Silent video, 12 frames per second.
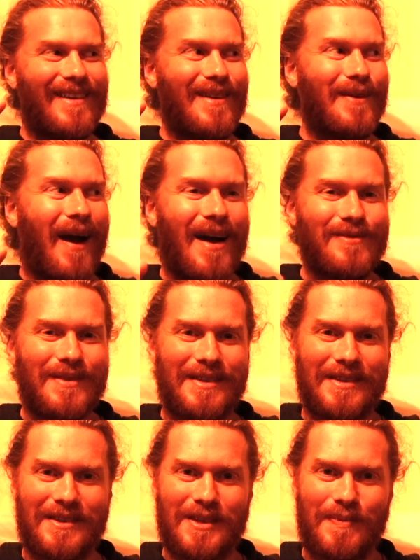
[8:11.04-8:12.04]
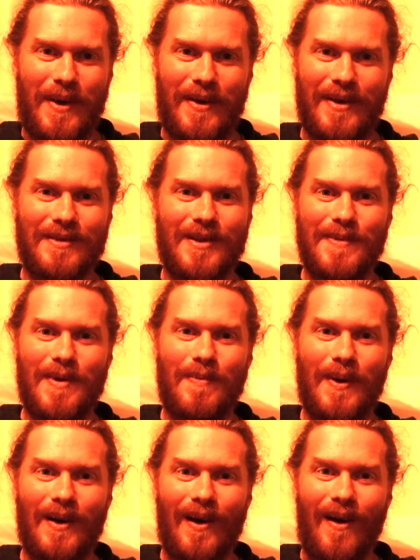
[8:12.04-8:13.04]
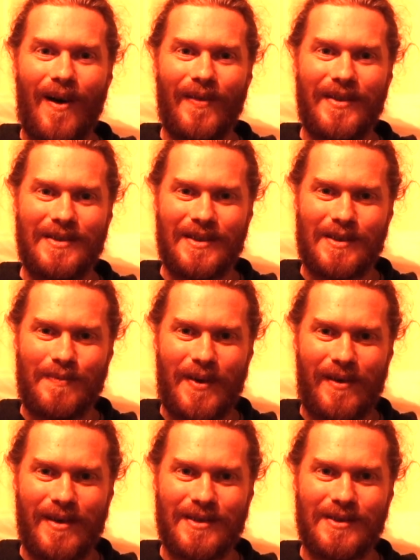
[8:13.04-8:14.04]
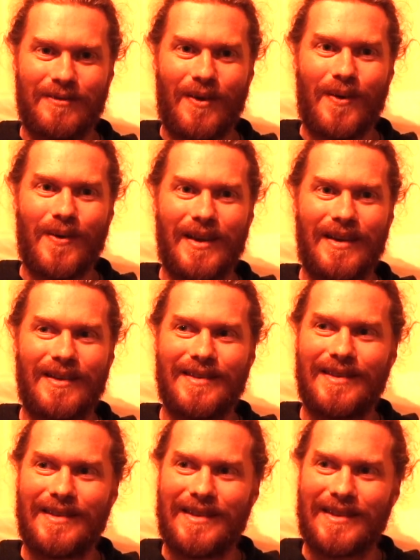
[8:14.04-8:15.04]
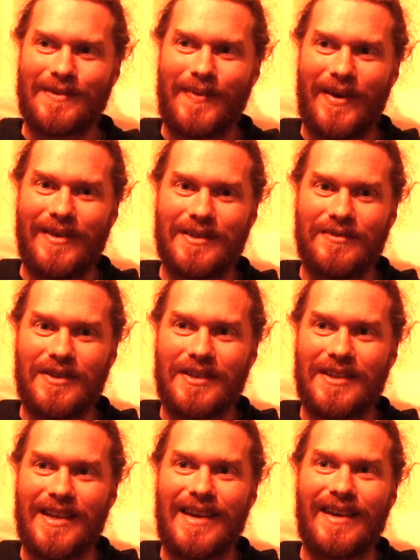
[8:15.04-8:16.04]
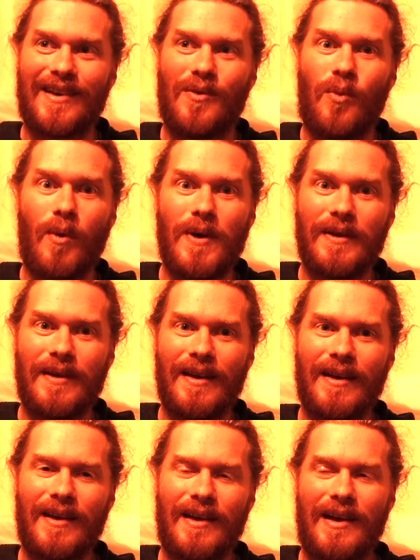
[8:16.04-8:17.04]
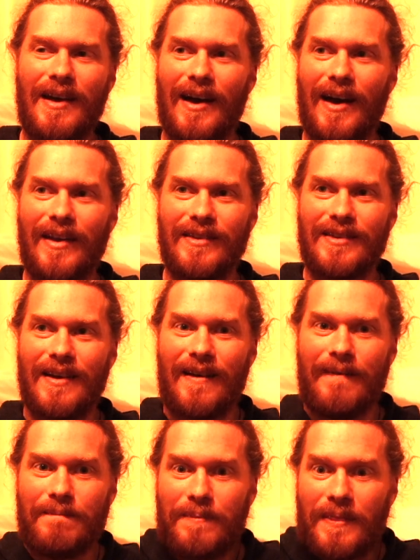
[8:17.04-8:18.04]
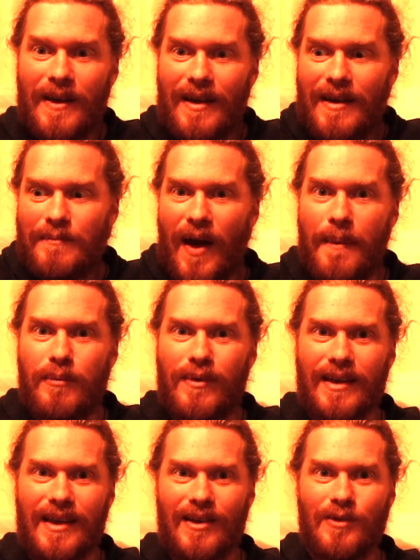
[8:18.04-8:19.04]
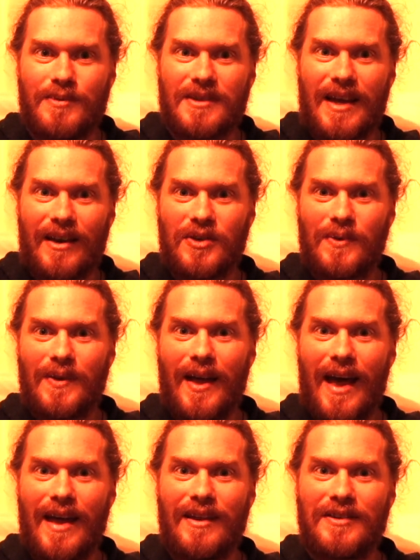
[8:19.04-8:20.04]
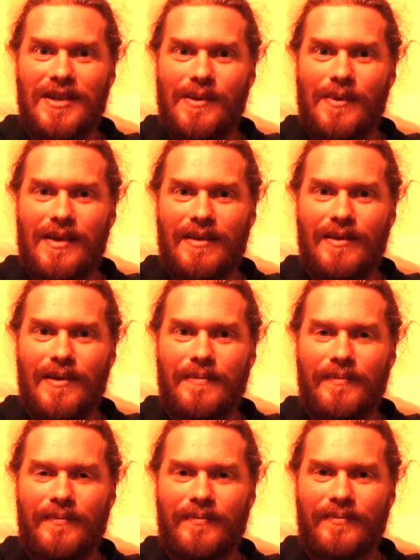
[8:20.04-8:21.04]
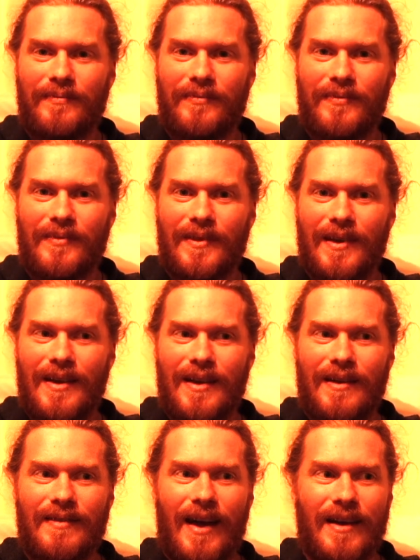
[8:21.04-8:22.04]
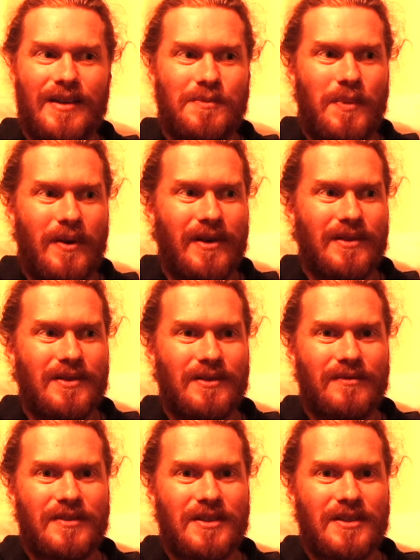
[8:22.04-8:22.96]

have this experience come up a lot, this experience of horniness, this experience of seeing a woman and that bringing up sexual energy within them, that experience of